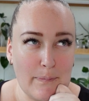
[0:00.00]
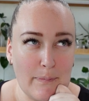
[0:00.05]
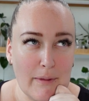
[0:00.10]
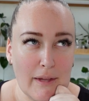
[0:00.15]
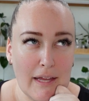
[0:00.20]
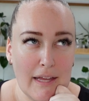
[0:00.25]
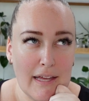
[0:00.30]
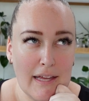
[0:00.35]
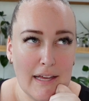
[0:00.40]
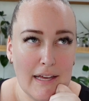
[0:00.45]

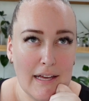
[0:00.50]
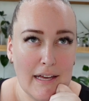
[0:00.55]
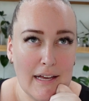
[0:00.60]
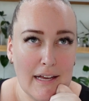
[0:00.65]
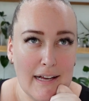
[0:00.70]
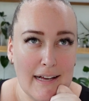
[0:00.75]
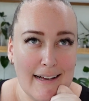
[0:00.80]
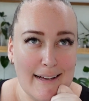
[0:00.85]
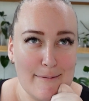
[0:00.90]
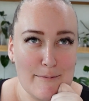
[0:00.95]
I'm
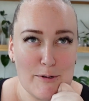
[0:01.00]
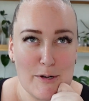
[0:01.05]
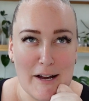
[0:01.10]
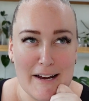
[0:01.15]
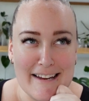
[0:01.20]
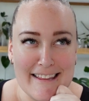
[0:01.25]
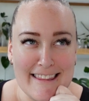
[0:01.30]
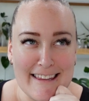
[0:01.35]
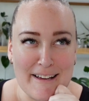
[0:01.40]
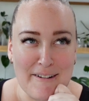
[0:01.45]

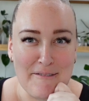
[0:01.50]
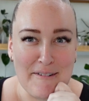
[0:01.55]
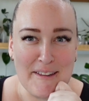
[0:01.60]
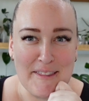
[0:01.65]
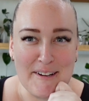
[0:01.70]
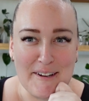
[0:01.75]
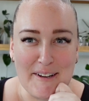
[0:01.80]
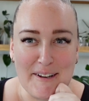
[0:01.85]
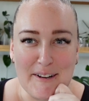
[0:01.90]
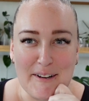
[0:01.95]
trying to think when
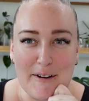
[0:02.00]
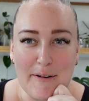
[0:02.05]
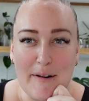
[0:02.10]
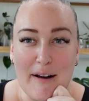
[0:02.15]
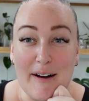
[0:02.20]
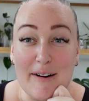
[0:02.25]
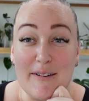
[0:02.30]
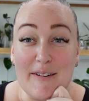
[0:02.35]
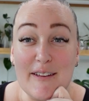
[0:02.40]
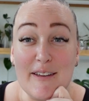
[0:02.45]
they're gonna go
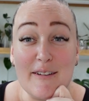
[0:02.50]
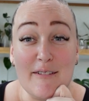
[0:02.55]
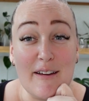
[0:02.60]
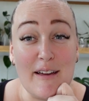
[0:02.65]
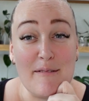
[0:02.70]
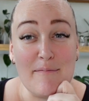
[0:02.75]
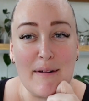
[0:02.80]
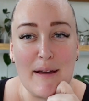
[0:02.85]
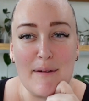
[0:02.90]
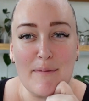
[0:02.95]
out.
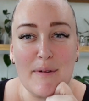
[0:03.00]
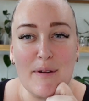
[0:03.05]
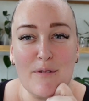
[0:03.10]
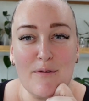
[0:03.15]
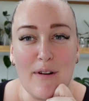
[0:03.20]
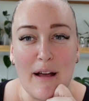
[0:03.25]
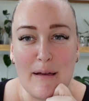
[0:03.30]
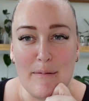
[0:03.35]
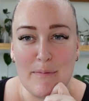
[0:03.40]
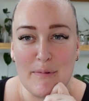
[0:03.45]
It might be
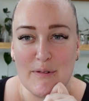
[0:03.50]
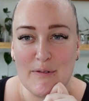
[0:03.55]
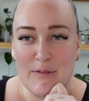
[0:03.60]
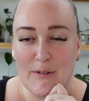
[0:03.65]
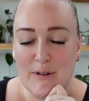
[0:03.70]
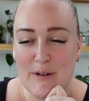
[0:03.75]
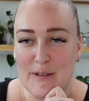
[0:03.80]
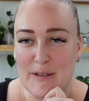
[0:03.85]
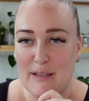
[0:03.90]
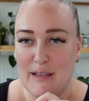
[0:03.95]
right
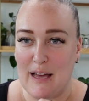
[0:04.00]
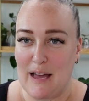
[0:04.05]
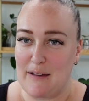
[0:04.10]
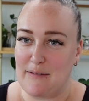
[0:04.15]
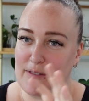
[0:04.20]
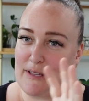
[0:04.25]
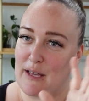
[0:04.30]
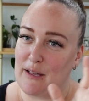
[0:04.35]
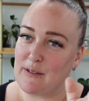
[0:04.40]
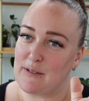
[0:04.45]
before the live
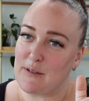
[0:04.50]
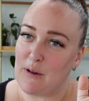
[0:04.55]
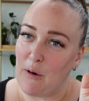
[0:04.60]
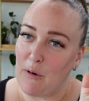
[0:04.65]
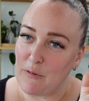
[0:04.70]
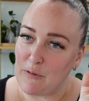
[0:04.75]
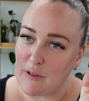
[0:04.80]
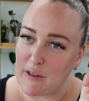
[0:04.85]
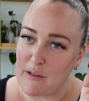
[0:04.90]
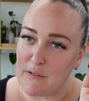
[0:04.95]
sale. So
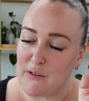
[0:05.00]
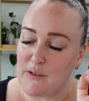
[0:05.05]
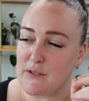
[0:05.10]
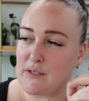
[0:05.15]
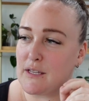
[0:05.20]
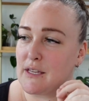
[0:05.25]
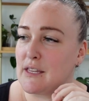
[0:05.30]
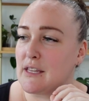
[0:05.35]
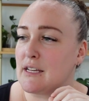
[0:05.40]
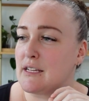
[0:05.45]
hopefully if you
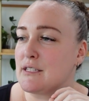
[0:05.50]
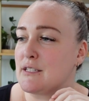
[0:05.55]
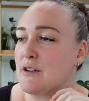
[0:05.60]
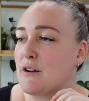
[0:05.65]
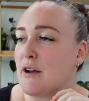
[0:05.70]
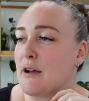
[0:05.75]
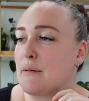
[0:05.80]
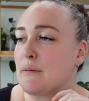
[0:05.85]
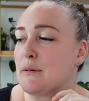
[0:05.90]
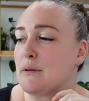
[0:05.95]
see this,
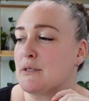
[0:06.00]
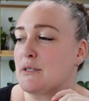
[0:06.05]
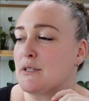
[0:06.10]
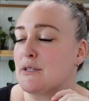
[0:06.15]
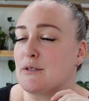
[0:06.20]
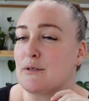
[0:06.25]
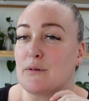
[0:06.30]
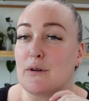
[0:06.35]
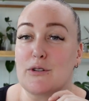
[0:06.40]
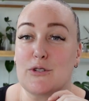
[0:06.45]
you're able
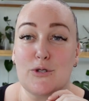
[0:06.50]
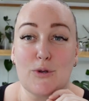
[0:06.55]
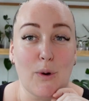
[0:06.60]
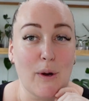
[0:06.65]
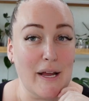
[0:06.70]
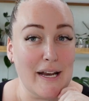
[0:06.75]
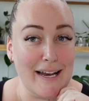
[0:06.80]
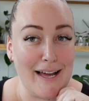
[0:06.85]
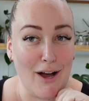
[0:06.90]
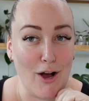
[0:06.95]
to
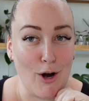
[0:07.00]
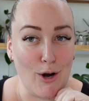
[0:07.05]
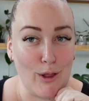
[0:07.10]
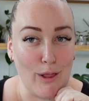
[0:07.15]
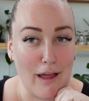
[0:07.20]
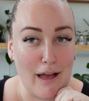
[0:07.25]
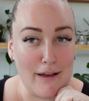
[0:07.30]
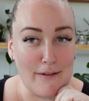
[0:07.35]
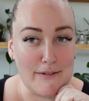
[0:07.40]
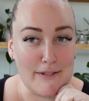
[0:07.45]
join our
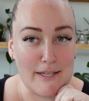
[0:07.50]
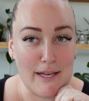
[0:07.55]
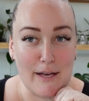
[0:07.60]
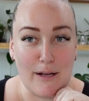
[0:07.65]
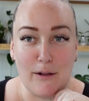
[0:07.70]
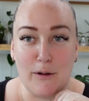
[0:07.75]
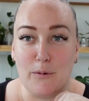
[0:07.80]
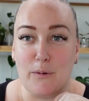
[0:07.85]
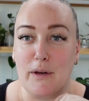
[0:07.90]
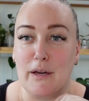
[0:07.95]
live
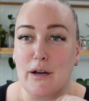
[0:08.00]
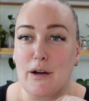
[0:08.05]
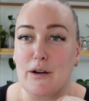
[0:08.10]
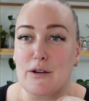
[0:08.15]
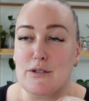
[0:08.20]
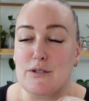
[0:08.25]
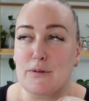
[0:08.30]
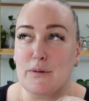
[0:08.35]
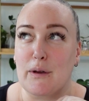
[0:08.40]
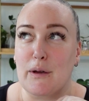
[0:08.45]
sale. We are
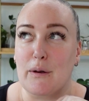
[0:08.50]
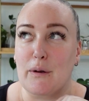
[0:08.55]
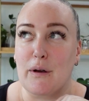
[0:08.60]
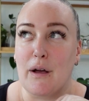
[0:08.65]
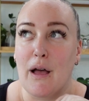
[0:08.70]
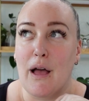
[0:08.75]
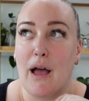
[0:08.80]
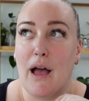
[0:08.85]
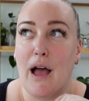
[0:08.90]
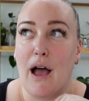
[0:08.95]
doing
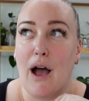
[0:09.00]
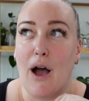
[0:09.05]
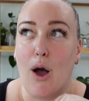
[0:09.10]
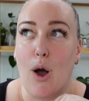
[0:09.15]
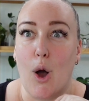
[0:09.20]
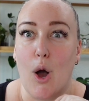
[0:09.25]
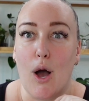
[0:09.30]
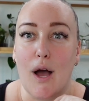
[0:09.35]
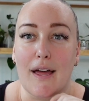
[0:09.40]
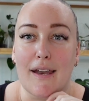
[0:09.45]

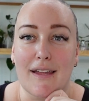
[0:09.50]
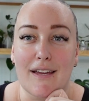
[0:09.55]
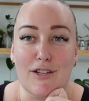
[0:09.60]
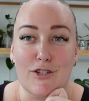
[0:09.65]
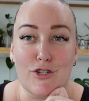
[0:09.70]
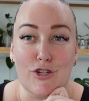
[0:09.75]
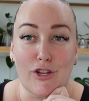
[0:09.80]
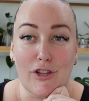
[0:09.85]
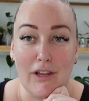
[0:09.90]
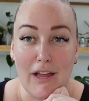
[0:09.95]
on
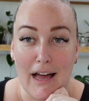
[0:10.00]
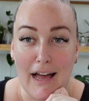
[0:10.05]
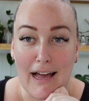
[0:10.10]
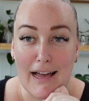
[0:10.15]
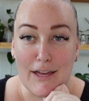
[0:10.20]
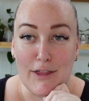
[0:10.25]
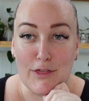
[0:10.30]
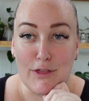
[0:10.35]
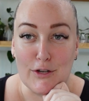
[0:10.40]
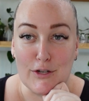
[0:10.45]

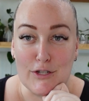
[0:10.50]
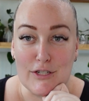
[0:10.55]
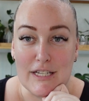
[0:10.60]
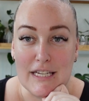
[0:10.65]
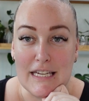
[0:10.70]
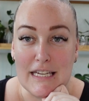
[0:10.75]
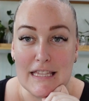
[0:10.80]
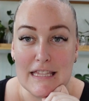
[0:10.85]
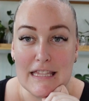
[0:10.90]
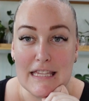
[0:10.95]
July
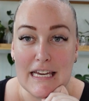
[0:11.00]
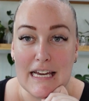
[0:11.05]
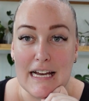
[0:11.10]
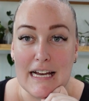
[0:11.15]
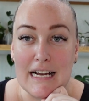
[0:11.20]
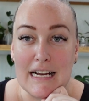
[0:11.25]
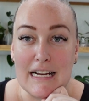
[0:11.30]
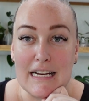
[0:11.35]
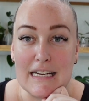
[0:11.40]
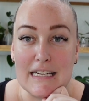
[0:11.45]
13th
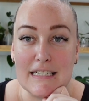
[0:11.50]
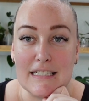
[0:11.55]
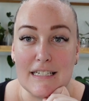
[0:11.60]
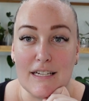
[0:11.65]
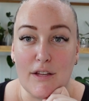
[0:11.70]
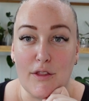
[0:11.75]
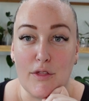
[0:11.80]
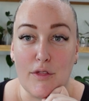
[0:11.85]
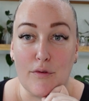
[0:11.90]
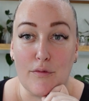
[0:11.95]
at
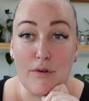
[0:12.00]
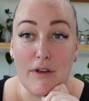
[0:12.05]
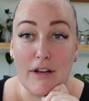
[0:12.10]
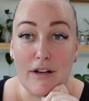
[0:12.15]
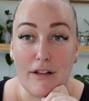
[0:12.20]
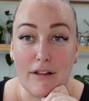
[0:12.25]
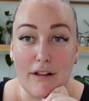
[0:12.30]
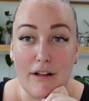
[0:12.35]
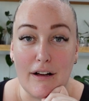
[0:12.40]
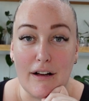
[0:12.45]
3
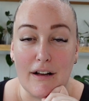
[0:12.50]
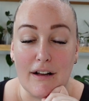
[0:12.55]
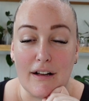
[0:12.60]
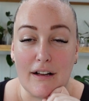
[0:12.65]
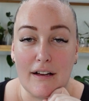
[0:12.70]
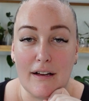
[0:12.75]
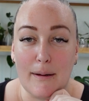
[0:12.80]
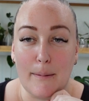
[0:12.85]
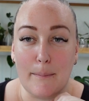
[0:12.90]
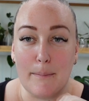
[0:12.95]

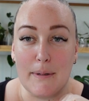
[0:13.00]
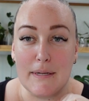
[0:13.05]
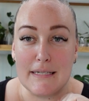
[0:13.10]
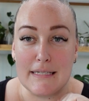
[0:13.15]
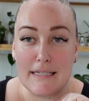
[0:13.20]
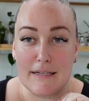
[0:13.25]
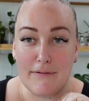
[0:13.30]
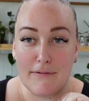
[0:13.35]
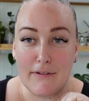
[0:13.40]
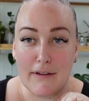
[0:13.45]
o'clock
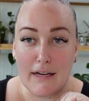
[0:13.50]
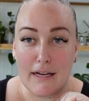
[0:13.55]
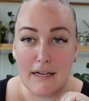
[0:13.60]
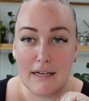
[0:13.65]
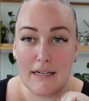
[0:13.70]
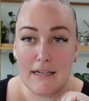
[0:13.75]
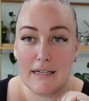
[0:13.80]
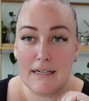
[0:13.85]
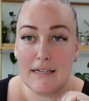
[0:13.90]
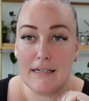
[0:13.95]
Pacific
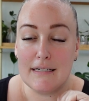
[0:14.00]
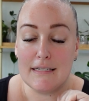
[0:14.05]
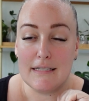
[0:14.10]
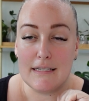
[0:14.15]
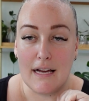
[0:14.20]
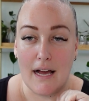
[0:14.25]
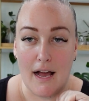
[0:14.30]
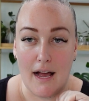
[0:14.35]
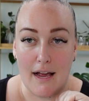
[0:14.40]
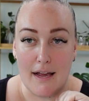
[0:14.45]

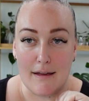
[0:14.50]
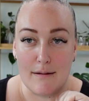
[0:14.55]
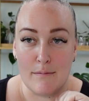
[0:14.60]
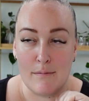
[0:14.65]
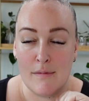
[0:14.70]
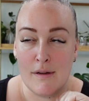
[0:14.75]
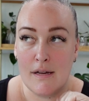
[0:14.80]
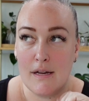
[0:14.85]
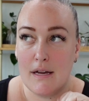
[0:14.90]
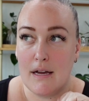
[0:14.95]
time,